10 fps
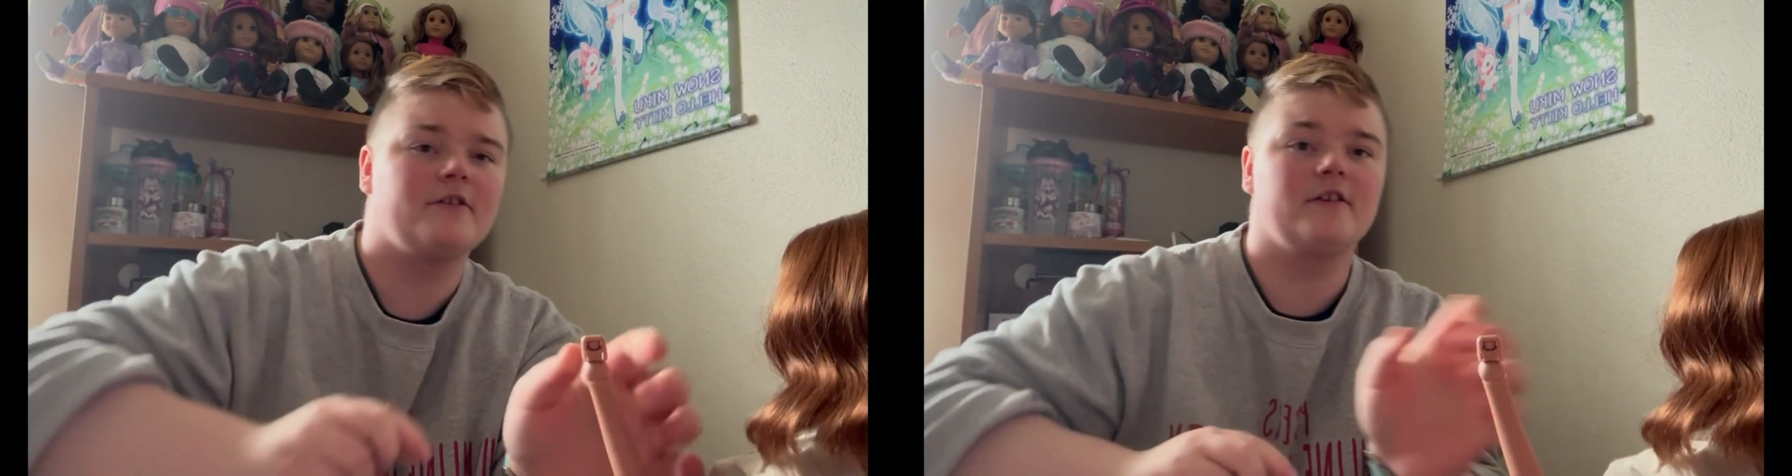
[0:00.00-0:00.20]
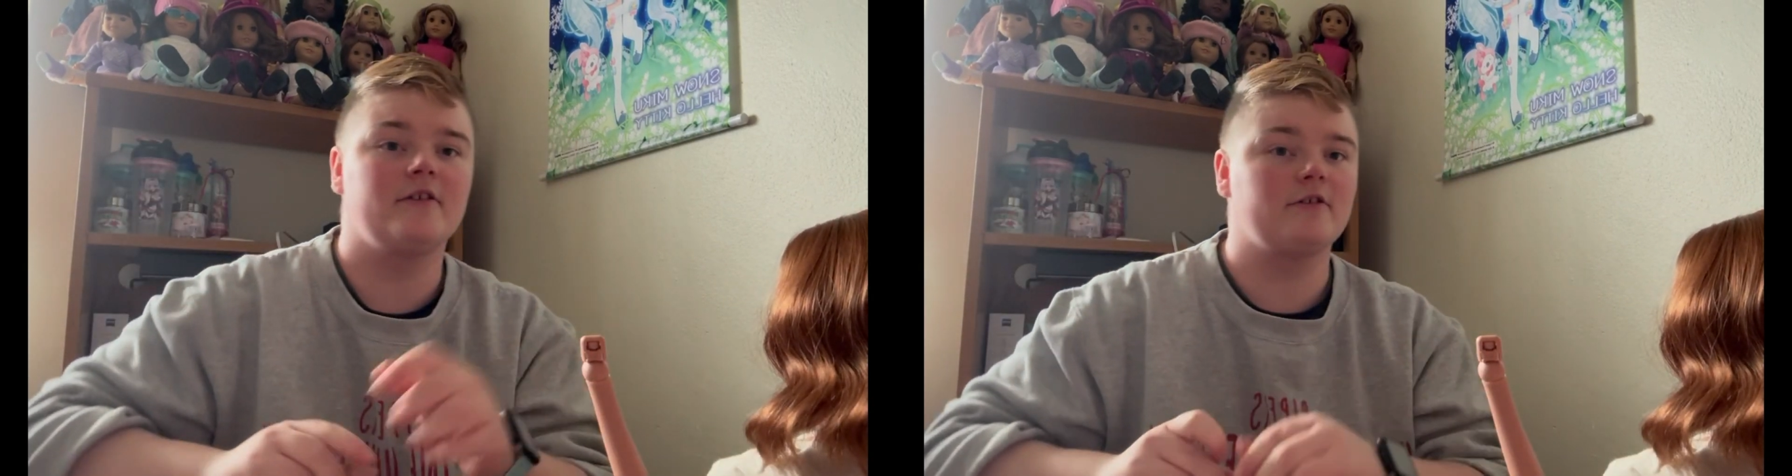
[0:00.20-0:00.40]

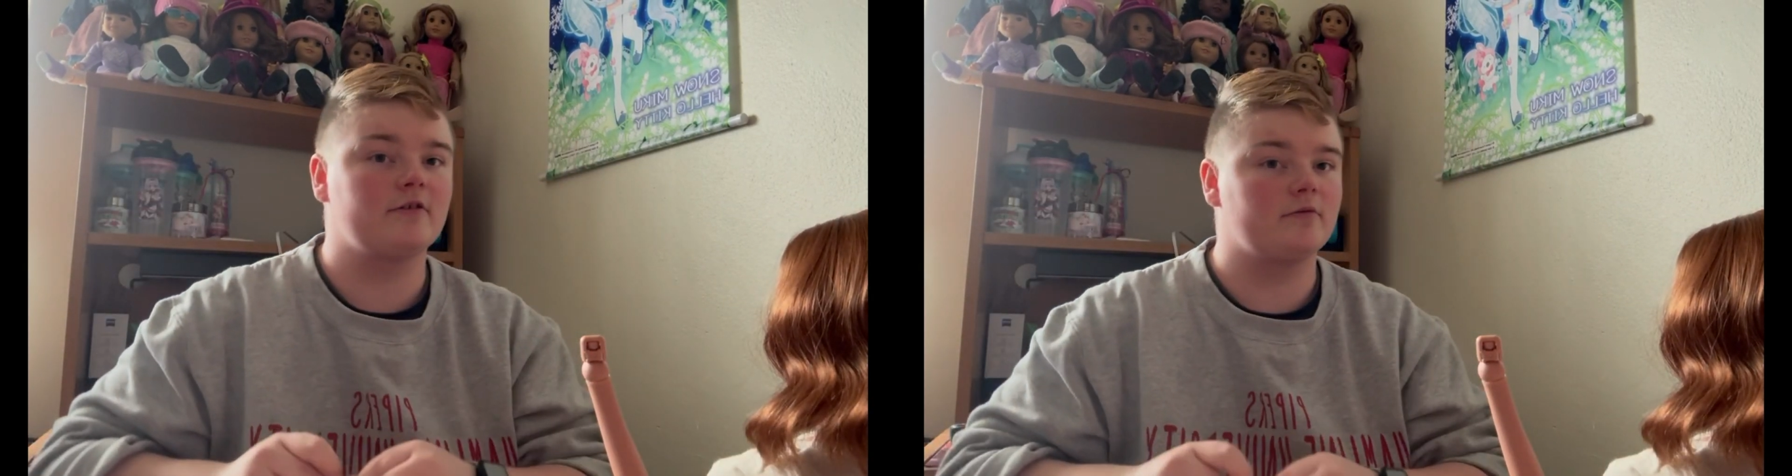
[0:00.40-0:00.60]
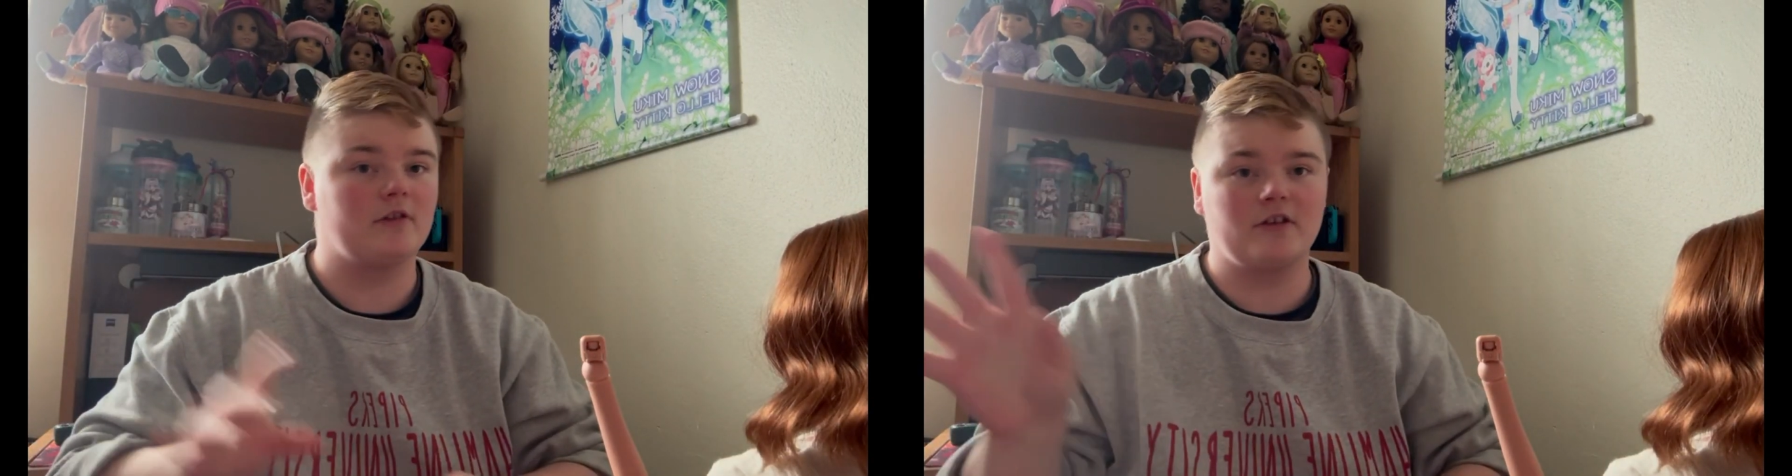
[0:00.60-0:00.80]
see, this
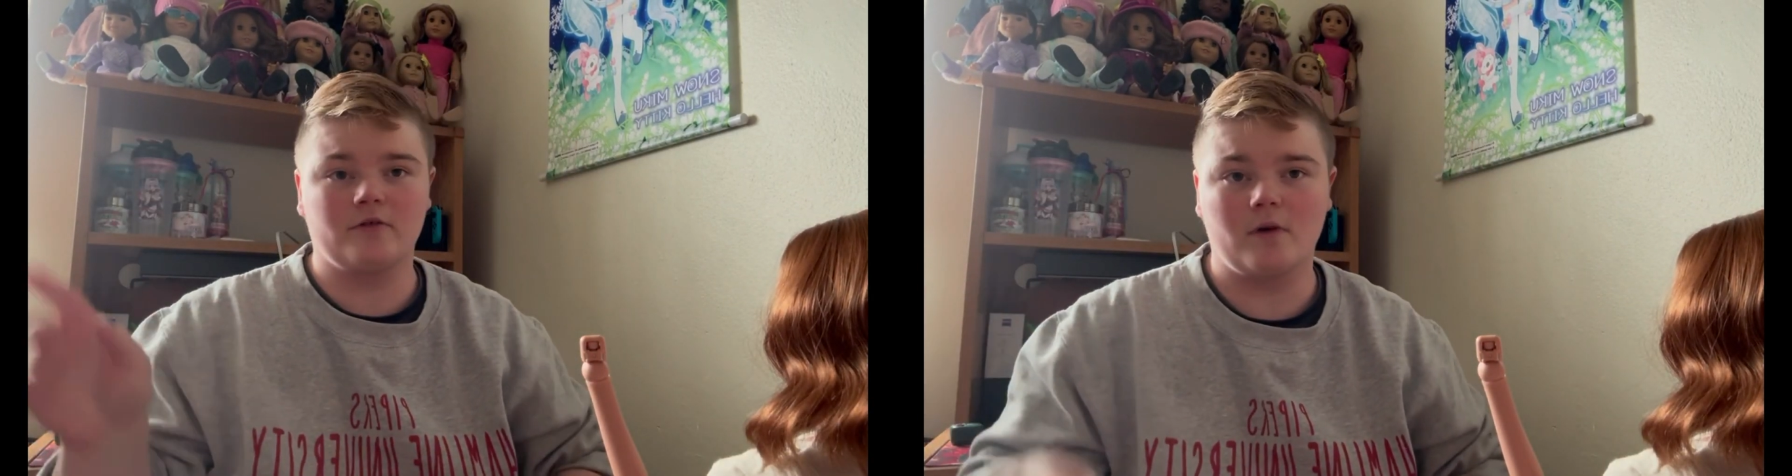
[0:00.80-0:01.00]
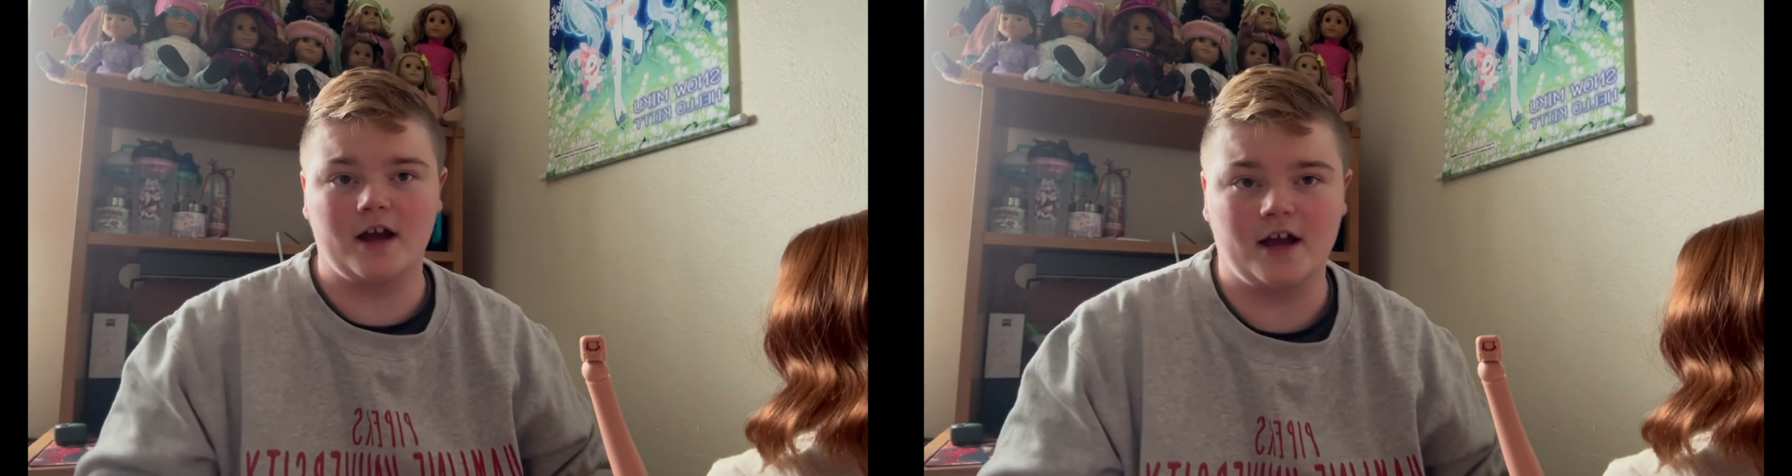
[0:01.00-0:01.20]

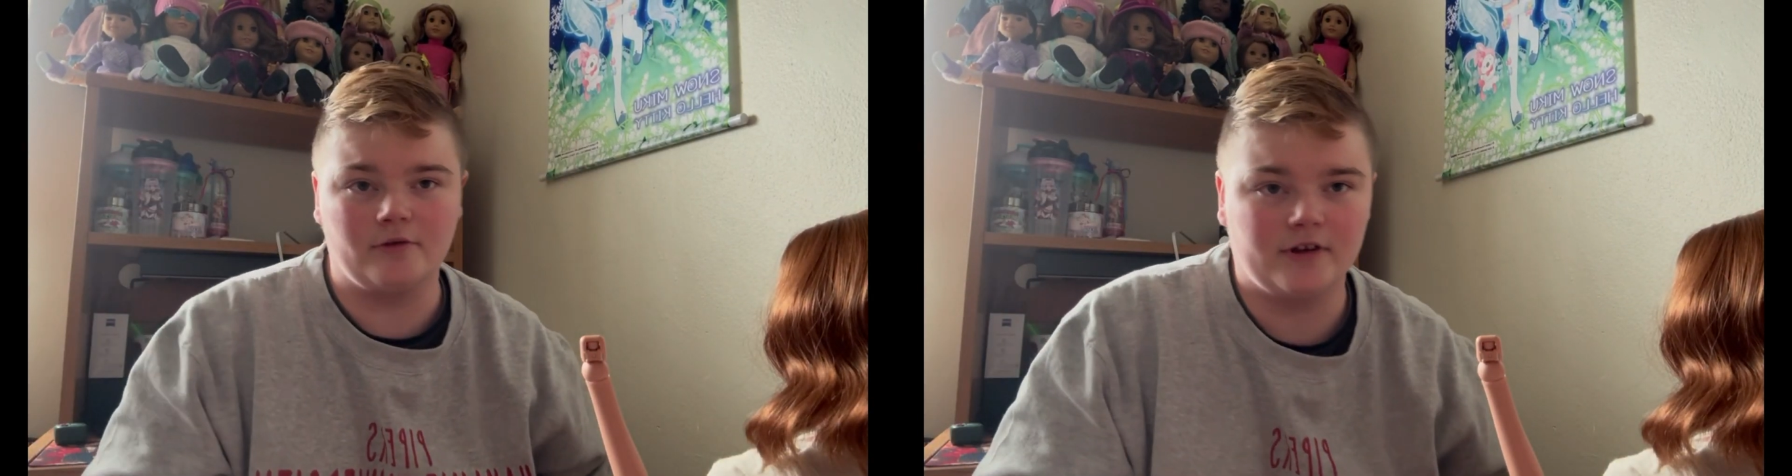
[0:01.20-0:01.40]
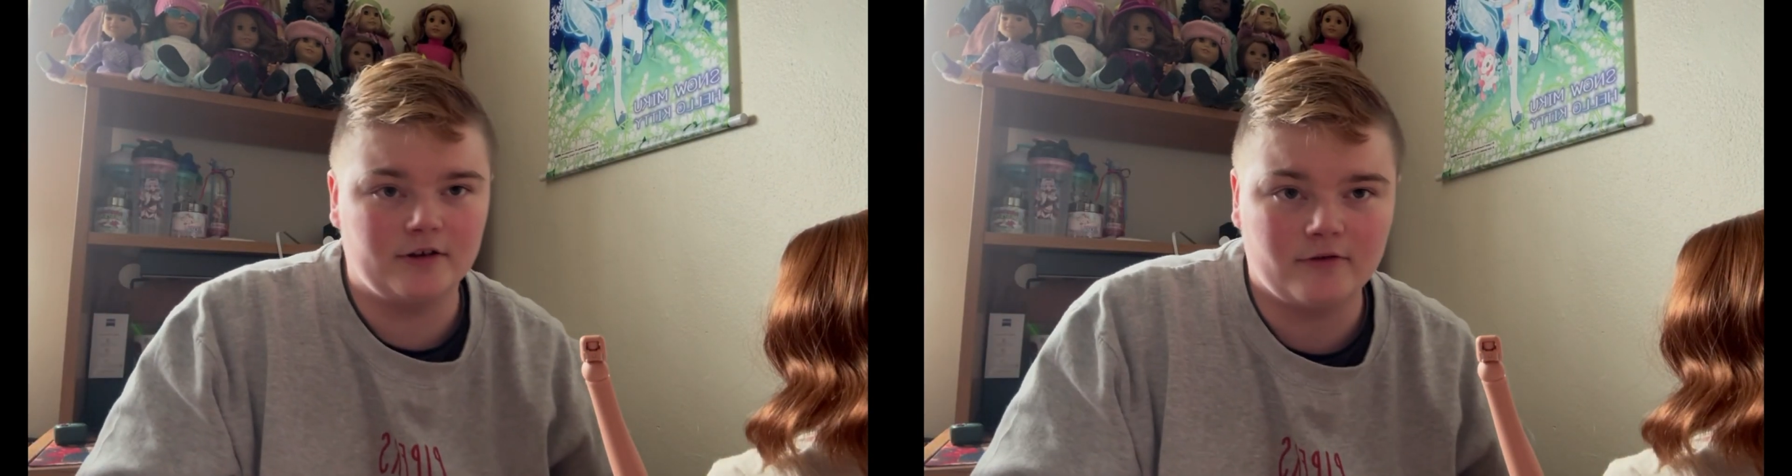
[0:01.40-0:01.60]
is why I
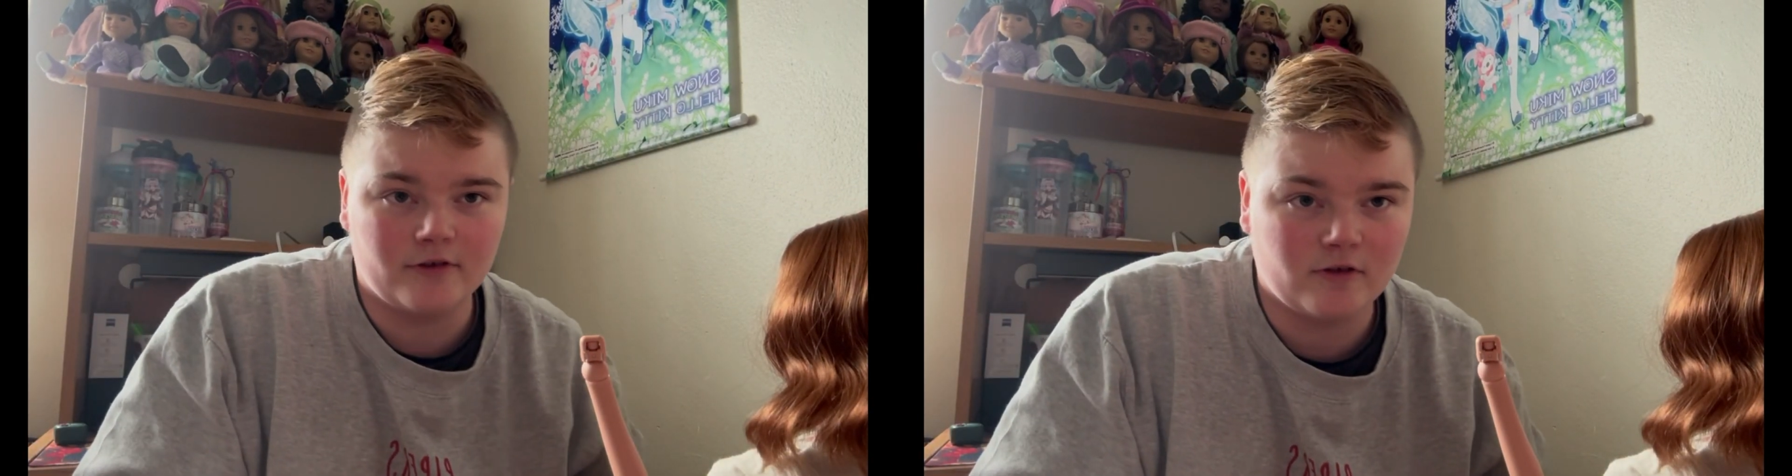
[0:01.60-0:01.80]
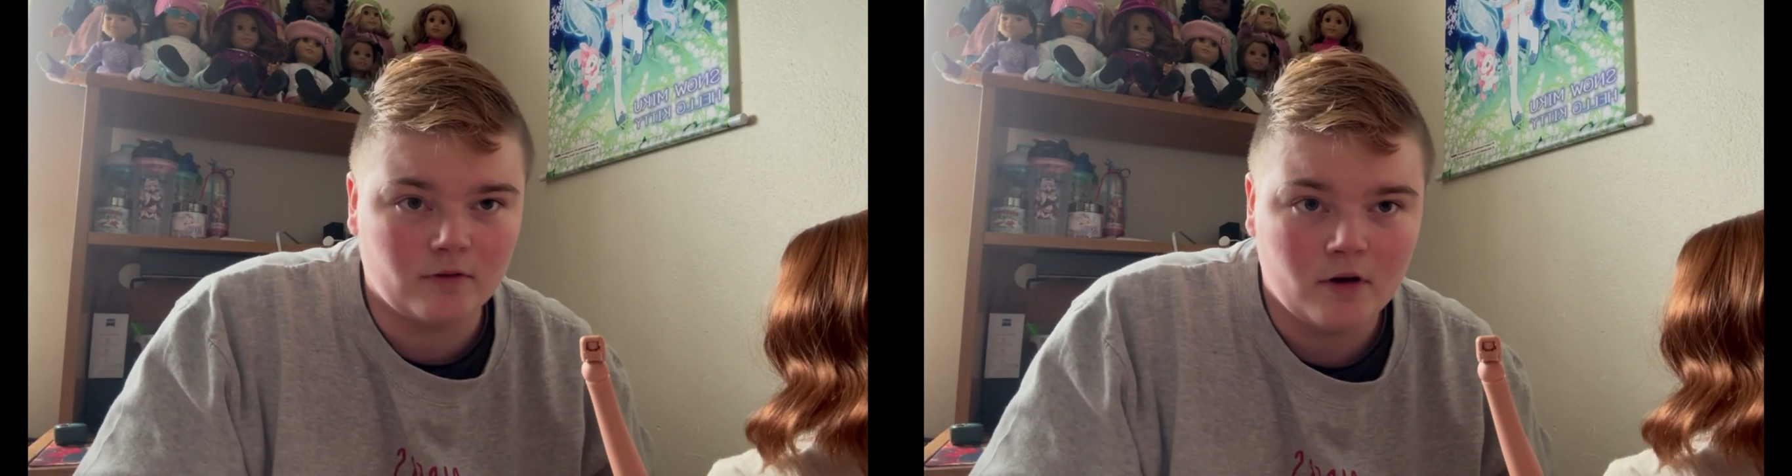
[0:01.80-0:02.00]
only do
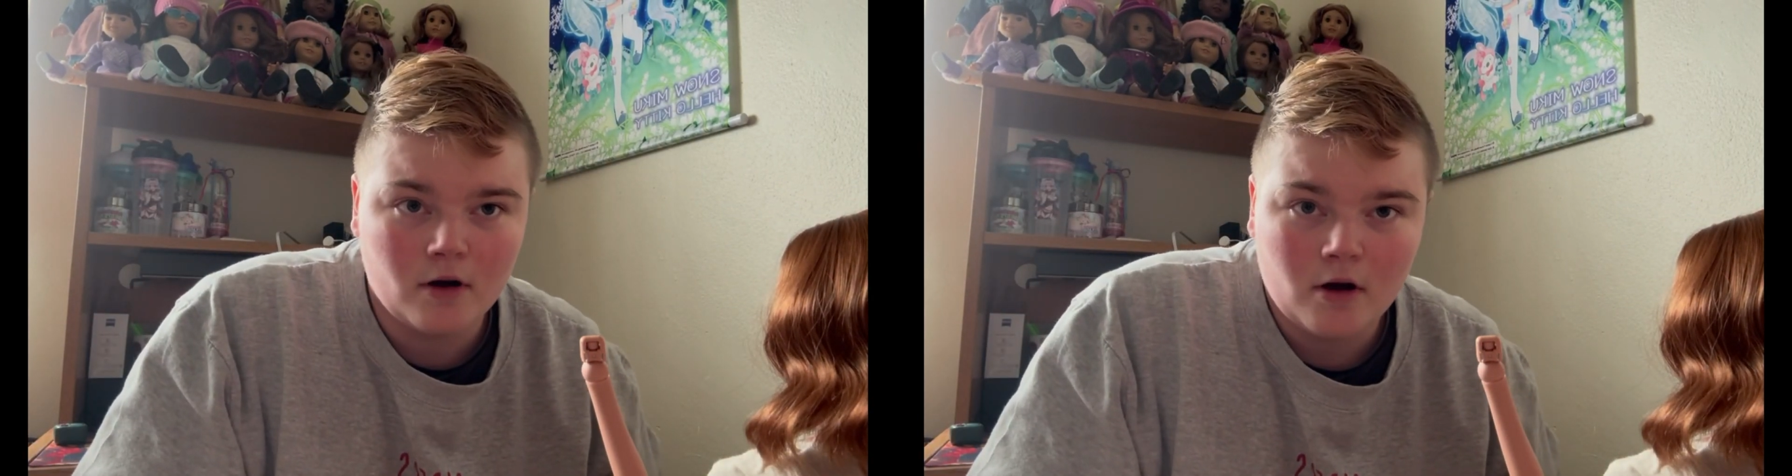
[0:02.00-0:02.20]
this in